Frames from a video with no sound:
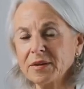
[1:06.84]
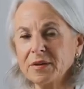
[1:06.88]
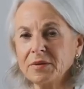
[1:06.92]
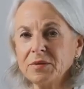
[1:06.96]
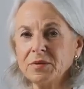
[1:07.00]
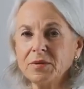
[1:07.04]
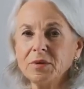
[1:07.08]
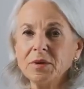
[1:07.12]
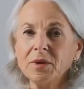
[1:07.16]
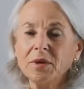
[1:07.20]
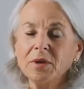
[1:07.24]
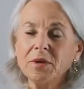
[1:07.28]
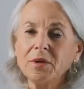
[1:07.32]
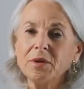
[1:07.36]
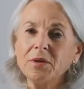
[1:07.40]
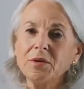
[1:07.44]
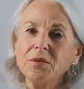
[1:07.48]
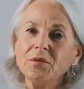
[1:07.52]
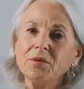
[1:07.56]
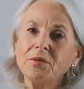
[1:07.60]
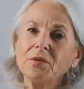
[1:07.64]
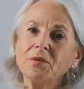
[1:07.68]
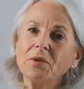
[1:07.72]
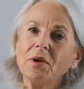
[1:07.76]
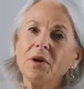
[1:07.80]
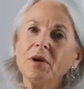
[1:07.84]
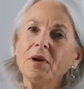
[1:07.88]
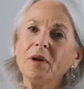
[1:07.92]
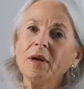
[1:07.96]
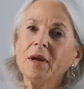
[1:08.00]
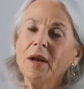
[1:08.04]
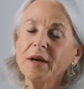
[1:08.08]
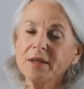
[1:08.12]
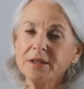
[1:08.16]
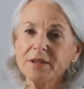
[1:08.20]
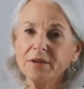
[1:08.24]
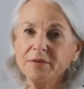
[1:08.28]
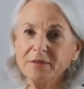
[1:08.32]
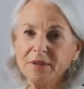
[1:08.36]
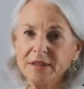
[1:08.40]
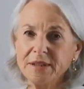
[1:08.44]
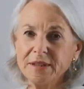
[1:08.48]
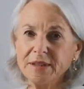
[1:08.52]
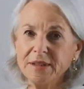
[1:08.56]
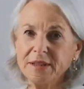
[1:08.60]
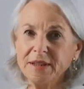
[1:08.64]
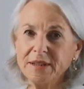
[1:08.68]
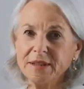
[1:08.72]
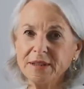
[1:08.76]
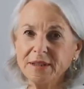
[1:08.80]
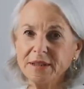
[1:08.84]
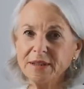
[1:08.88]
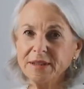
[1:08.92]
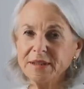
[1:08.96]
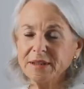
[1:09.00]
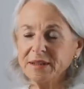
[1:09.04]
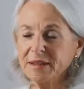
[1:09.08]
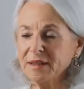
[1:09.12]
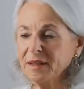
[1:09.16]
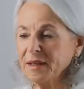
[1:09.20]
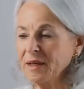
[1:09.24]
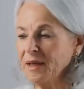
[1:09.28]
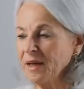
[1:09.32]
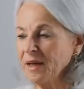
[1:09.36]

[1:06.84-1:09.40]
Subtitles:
to cure a lot of diseases.